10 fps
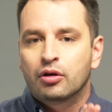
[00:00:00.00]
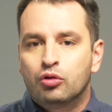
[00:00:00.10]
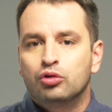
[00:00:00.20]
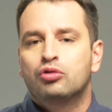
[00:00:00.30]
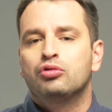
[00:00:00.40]

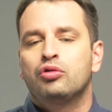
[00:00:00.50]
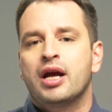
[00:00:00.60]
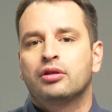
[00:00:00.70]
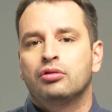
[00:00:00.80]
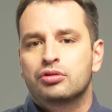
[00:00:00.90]
Good
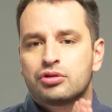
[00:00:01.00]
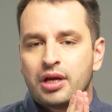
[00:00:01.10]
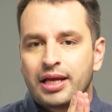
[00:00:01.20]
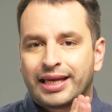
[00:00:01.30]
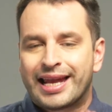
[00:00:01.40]
contractors
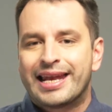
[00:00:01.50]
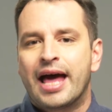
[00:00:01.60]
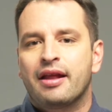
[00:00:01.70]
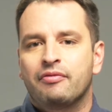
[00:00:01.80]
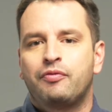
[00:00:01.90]

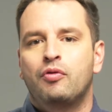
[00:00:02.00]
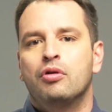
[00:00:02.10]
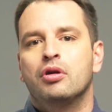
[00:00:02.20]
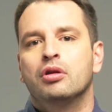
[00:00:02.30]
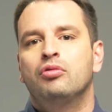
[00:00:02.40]
cannot
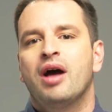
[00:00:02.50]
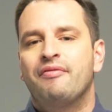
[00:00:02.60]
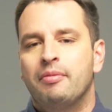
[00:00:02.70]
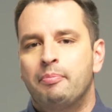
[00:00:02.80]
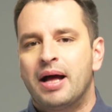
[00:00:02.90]
afford to have
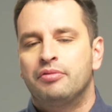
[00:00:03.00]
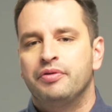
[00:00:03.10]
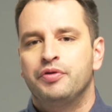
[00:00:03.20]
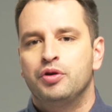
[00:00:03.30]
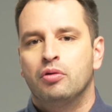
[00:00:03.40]
a bad
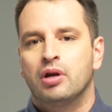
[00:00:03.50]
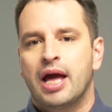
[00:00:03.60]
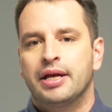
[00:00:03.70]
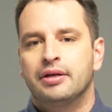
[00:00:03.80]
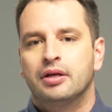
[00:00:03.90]
review online.